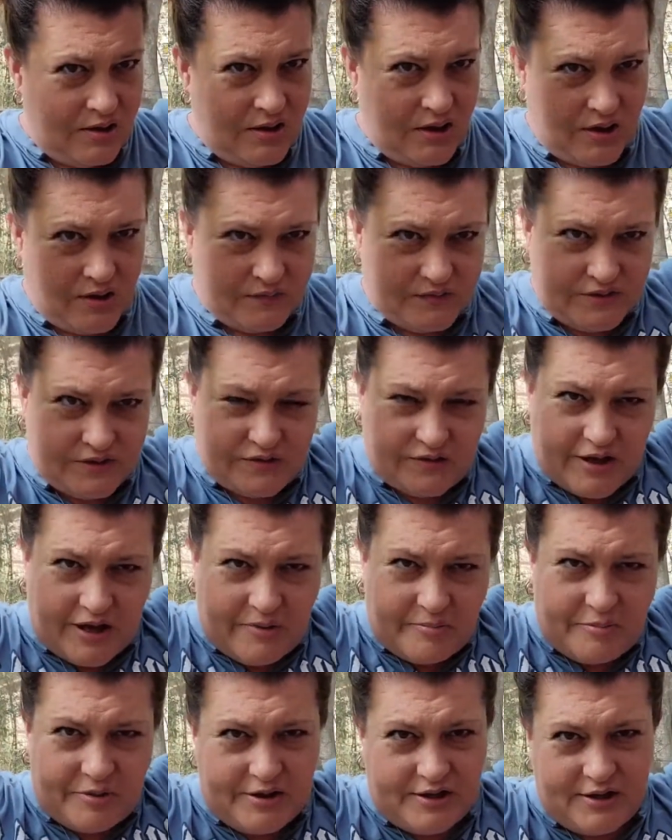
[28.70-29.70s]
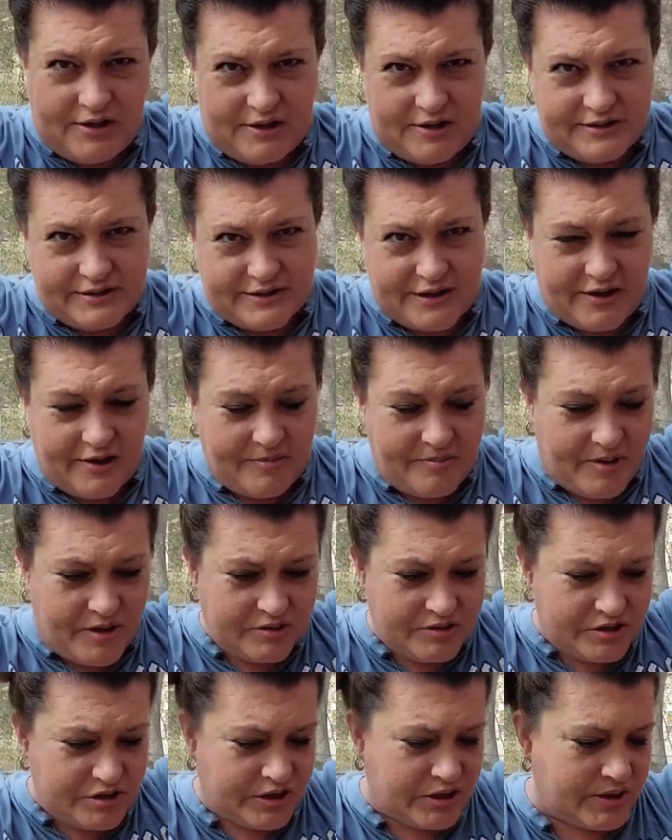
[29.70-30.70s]
I've still got plenty to say about
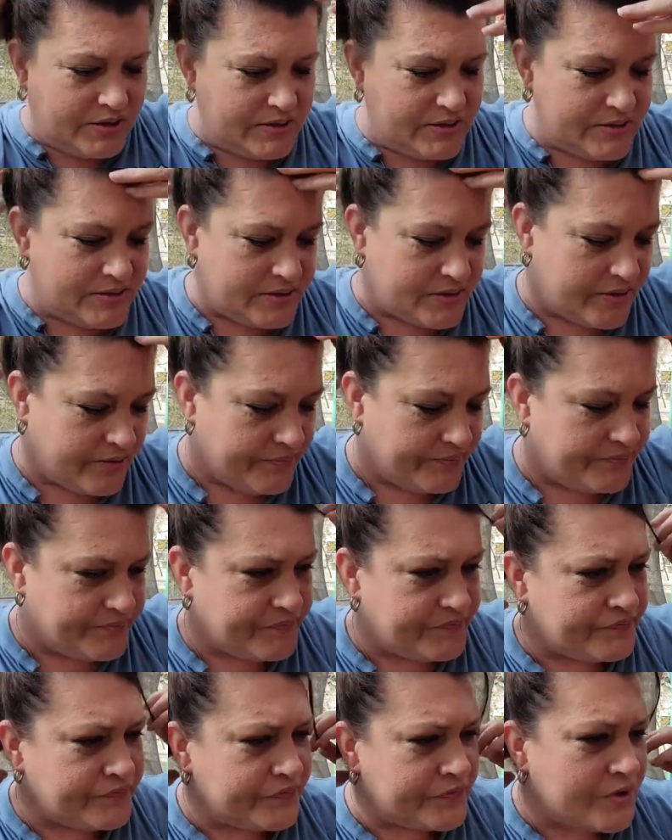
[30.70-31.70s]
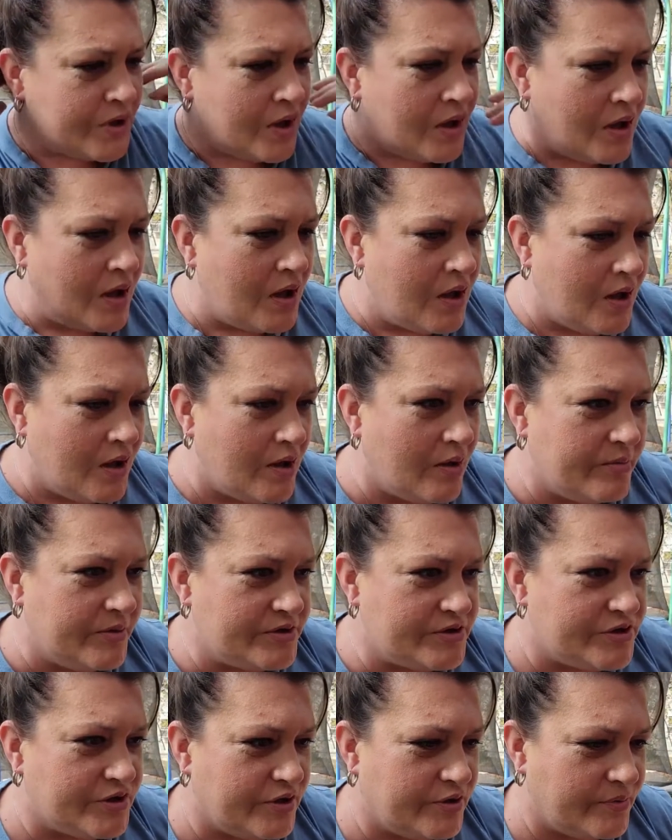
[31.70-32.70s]
chickens, so let me
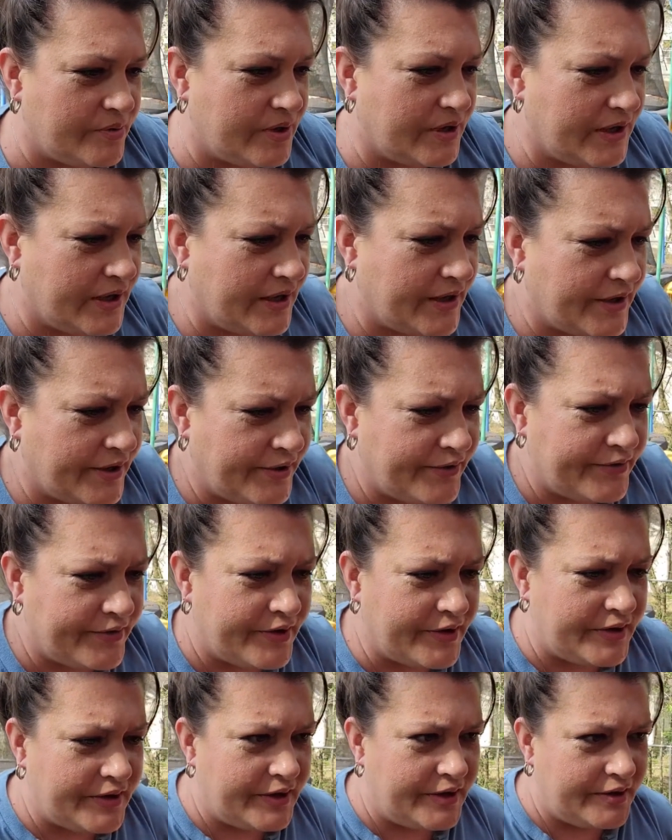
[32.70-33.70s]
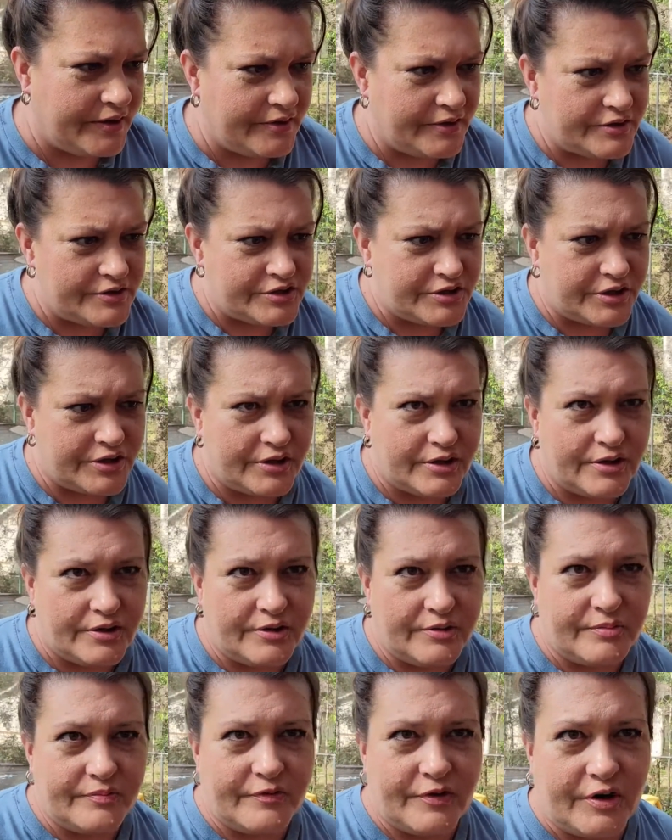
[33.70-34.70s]
show you what I got going on here in the chicken
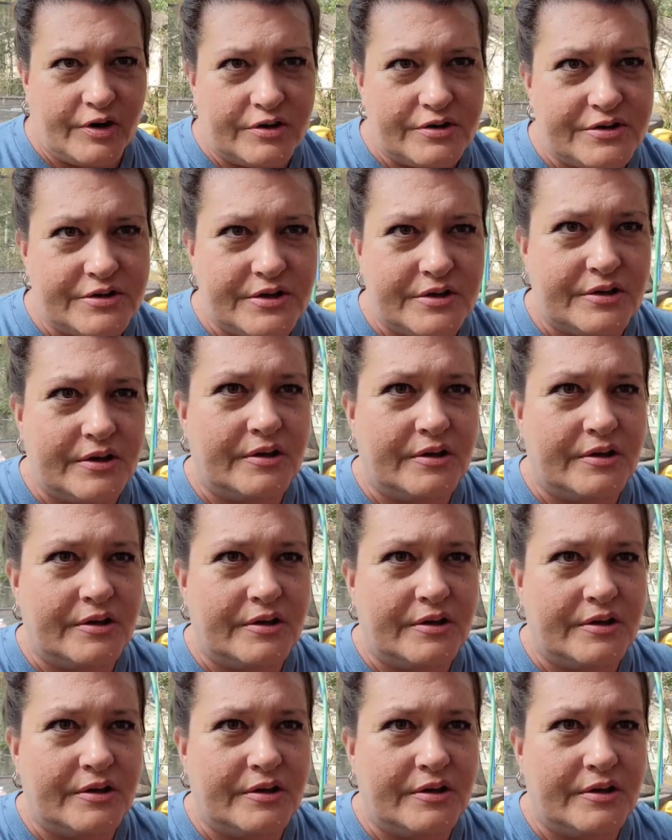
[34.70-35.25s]
coop first.